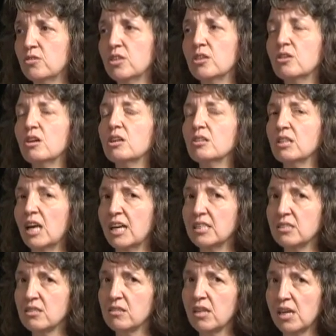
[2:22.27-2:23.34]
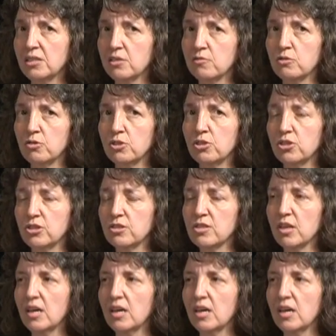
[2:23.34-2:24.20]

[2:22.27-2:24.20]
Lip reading: There are lots and lots of Christian Zionists.